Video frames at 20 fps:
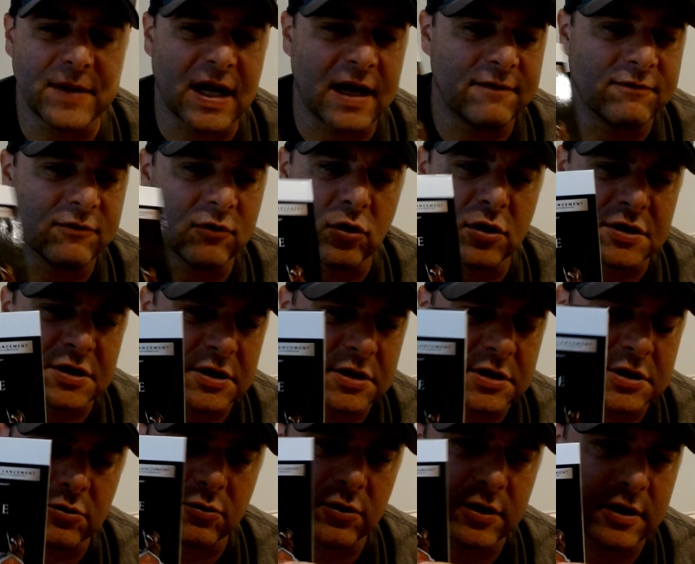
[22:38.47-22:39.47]
I've lost the
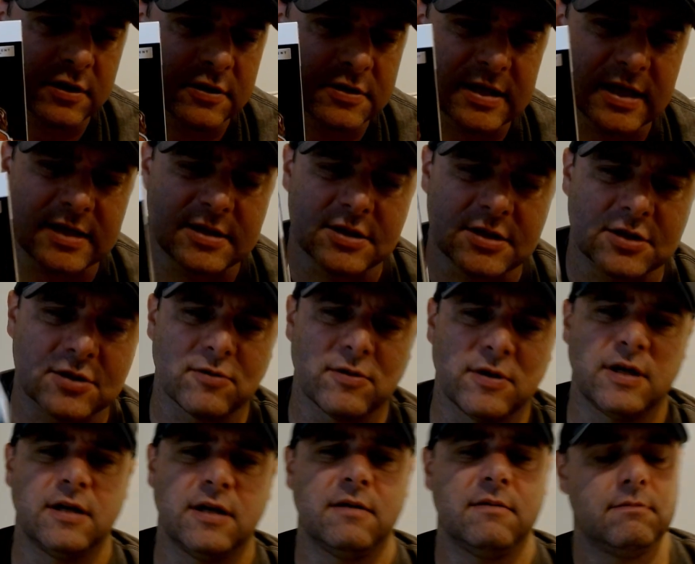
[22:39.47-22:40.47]
story on Assassin's
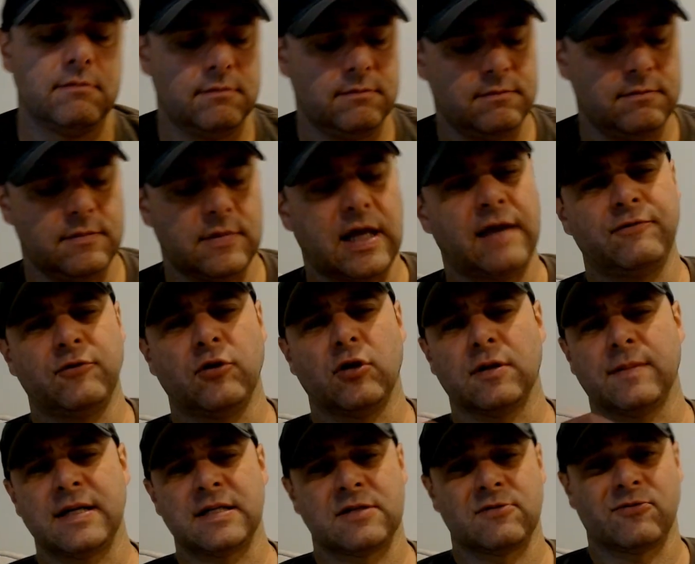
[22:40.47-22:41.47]
Creed. I've
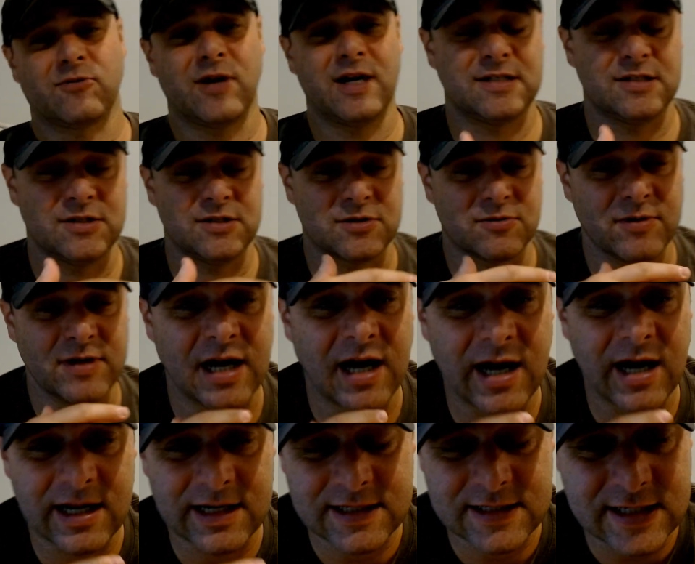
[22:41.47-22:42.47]
talked about Assassin's Creed
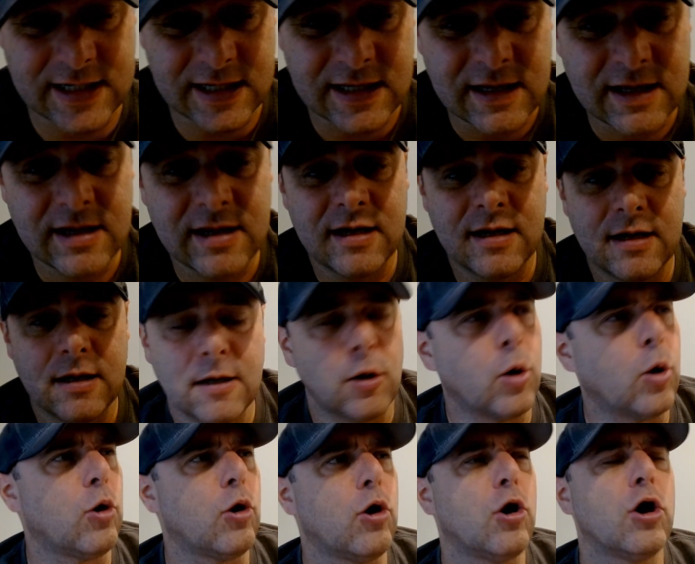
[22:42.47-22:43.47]
Odyssey.
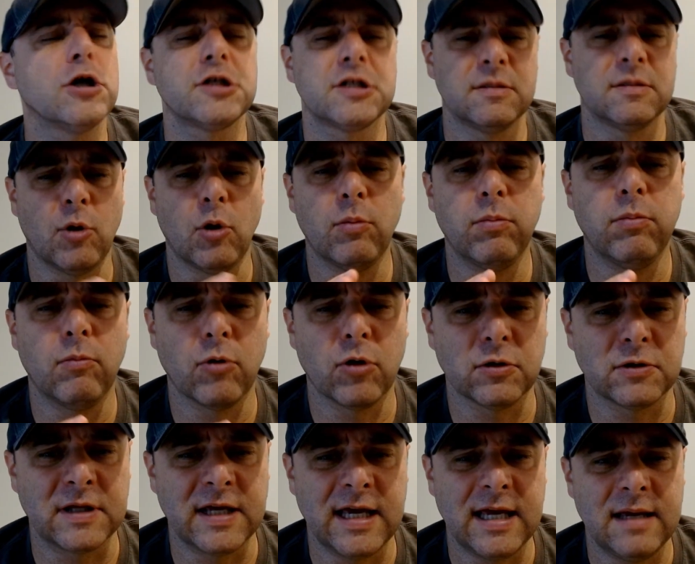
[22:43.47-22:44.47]
Awesome open
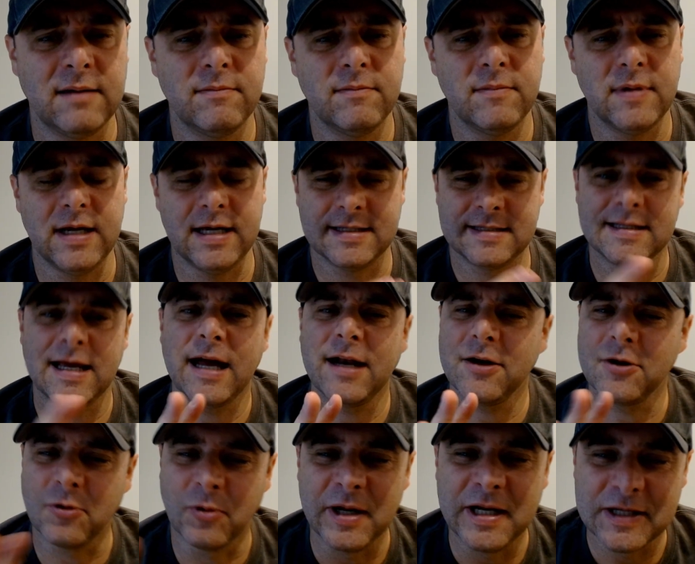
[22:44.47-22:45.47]
world game. It's not
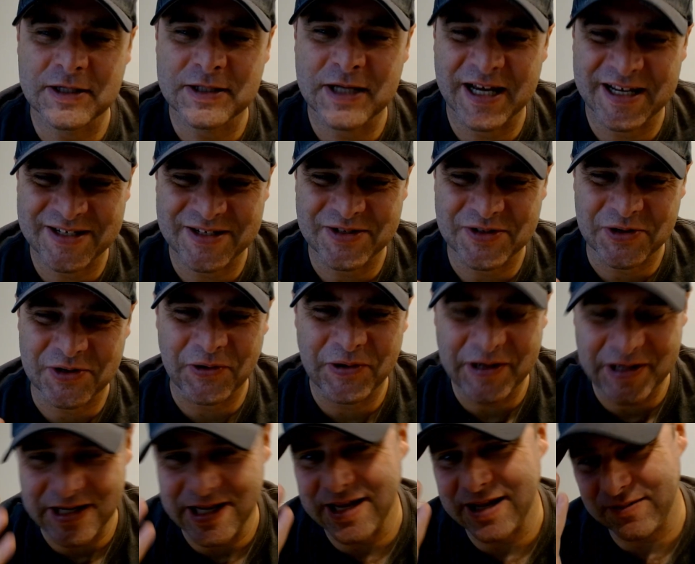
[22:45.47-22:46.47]
a great Assassin's
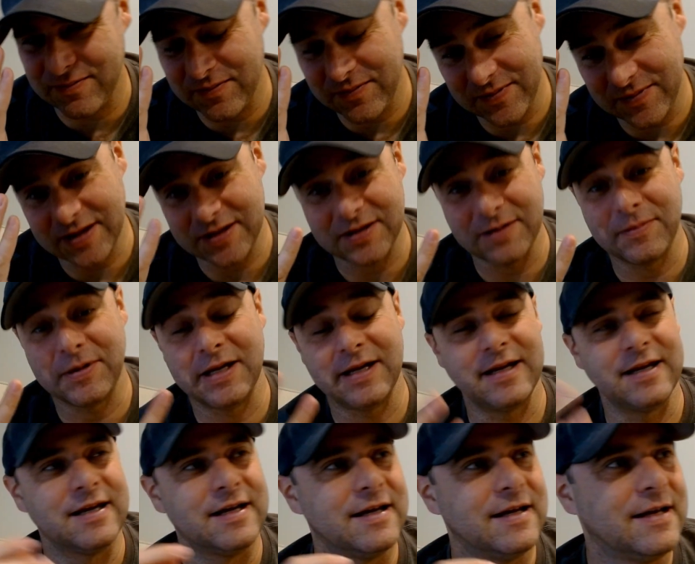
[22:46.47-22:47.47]
Creed game to
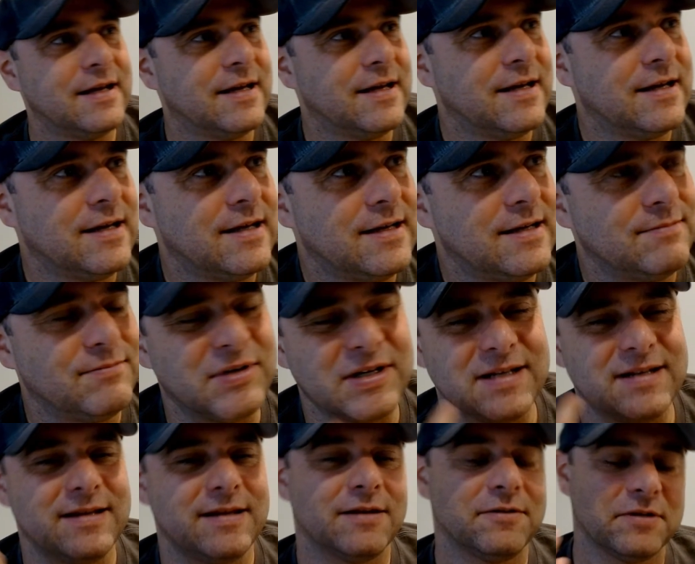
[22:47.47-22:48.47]
me,
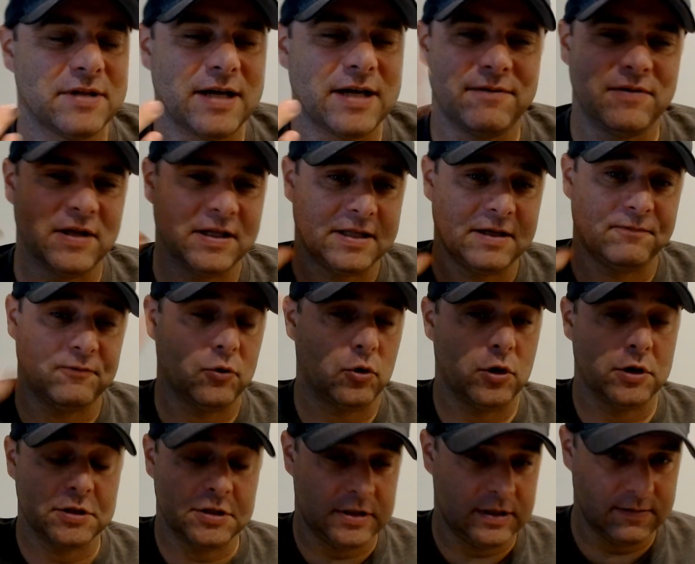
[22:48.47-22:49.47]
but you know, I feel like they've
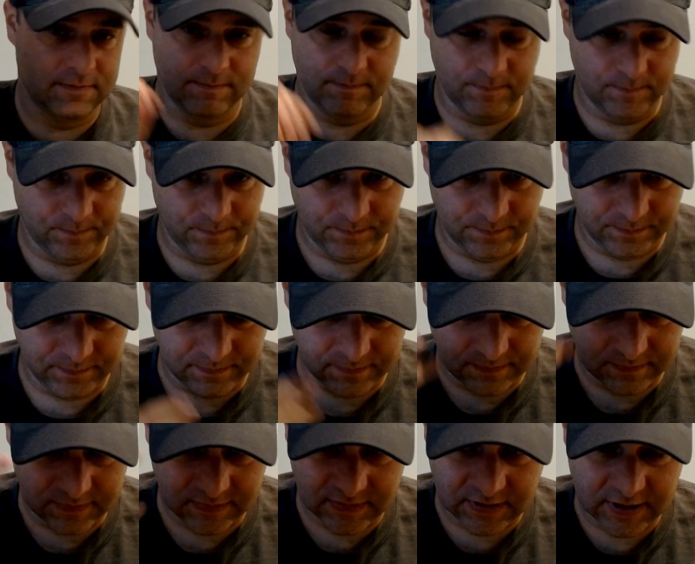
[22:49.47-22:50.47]
lost
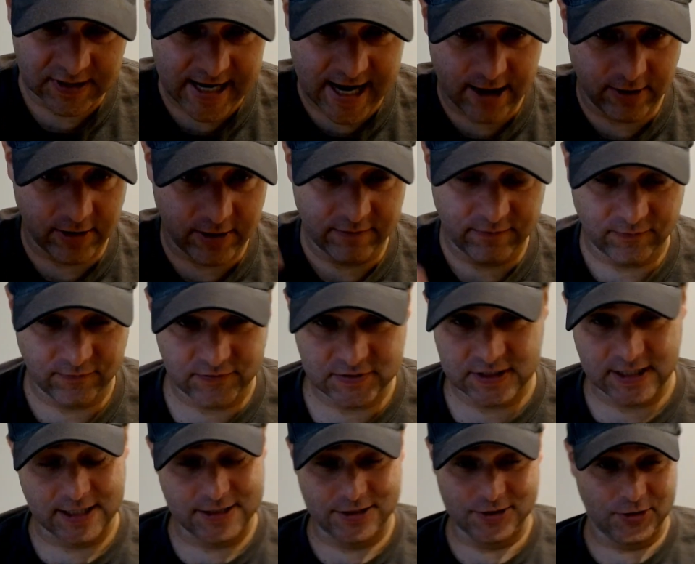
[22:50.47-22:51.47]
the narrative of
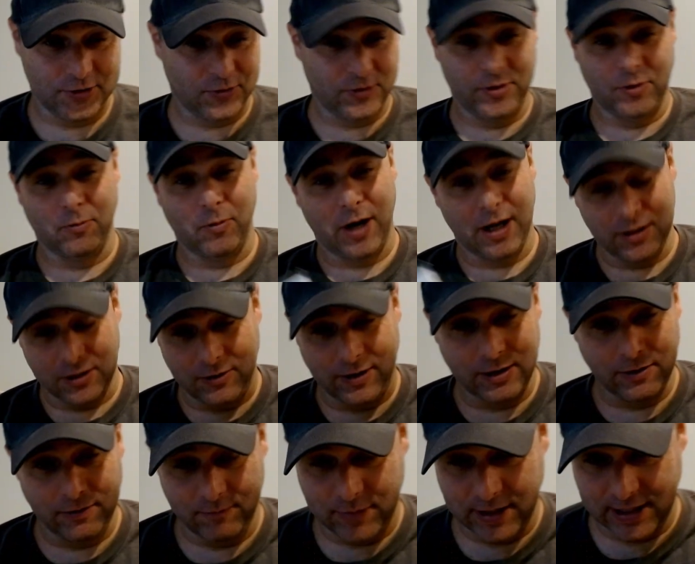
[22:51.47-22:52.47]
Assassin's Creed a while ago. I
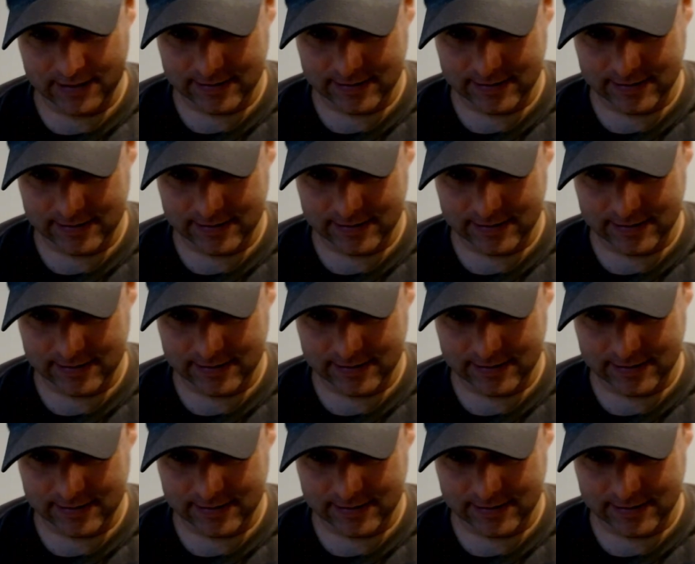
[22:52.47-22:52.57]
don't even pay